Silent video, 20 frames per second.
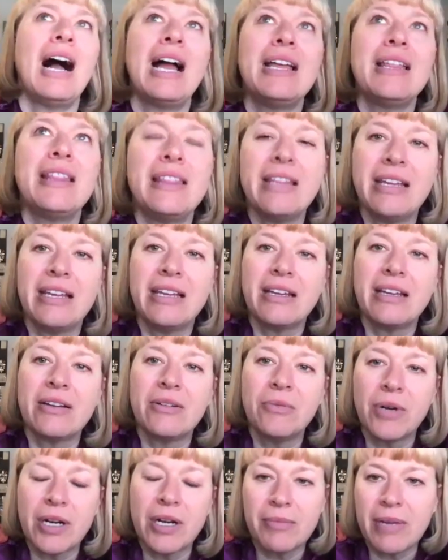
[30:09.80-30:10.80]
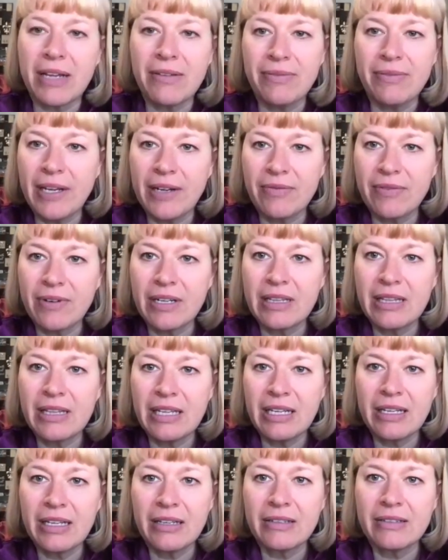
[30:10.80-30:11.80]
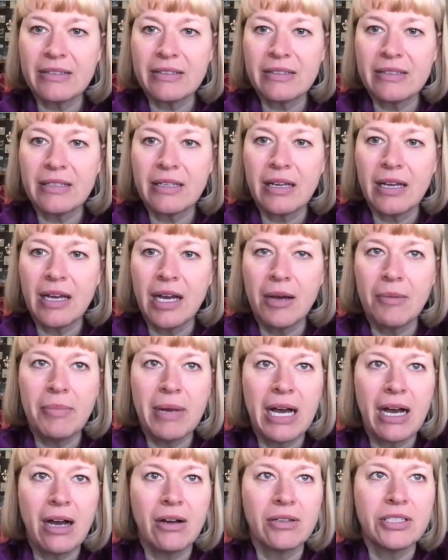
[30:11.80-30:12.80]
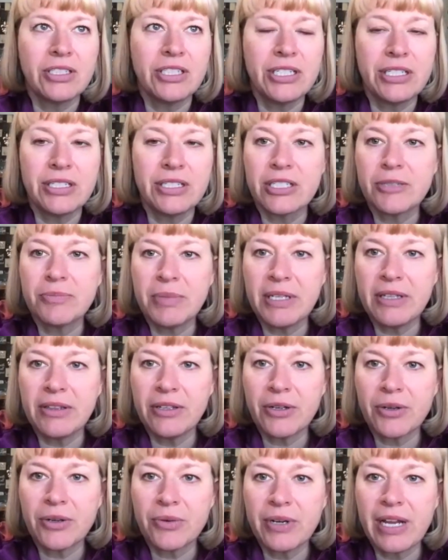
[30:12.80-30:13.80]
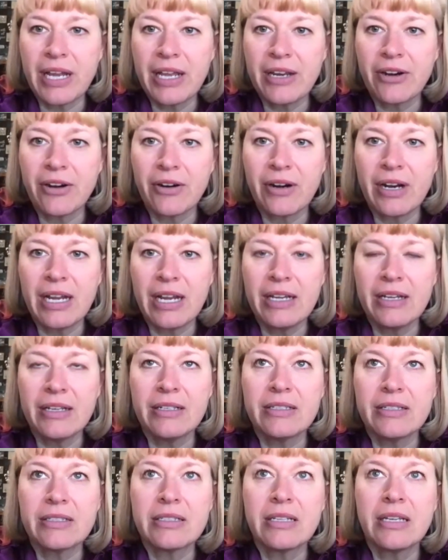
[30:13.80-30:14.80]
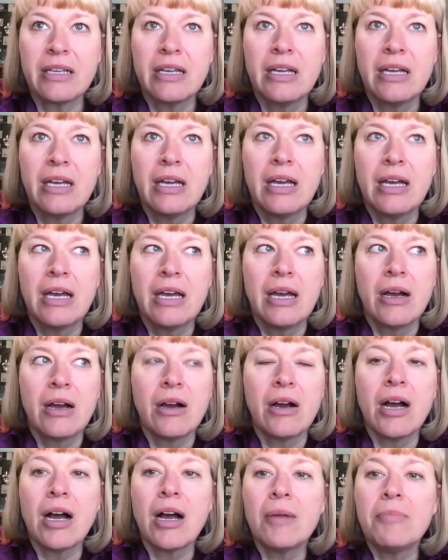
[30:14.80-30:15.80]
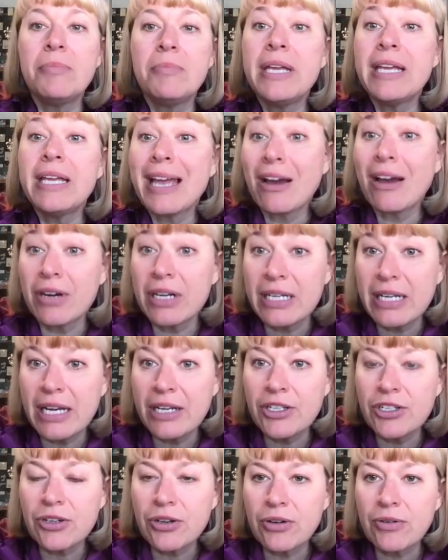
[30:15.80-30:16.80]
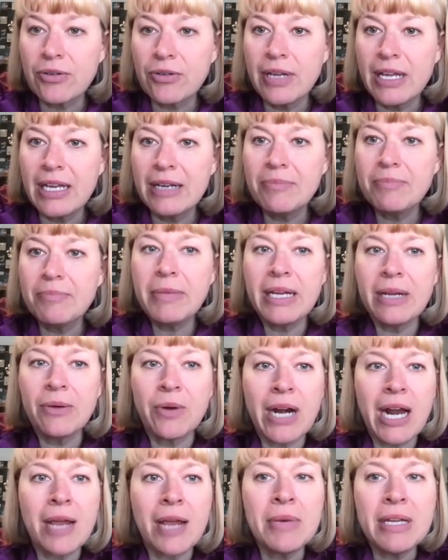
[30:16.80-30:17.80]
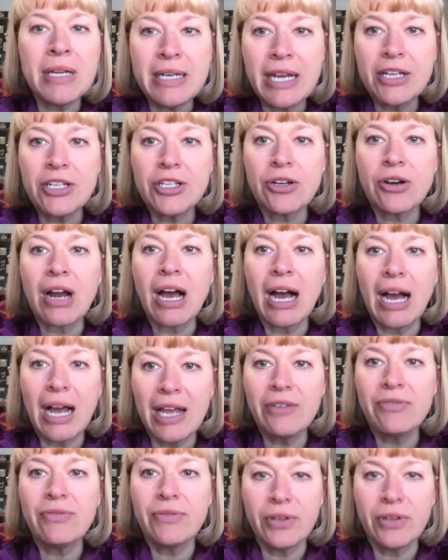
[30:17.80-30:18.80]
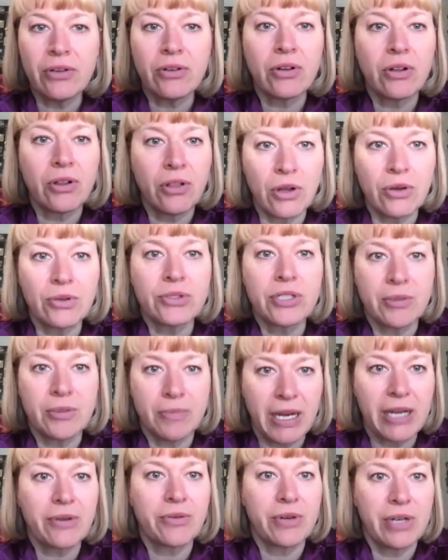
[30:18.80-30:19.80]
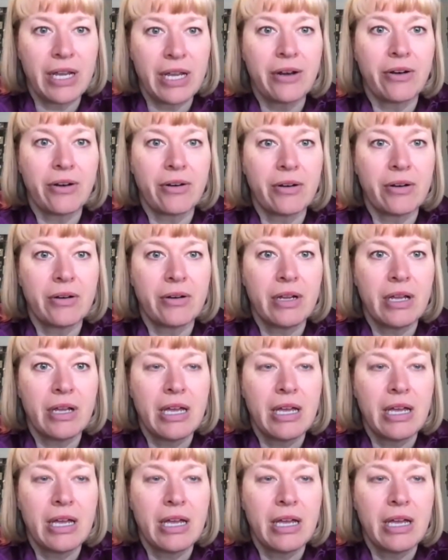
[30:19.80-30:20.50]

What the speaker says: I think one of my favorite things about Jesus being the creator is being out in nature. And when I'm in nature, I feel close to my creator.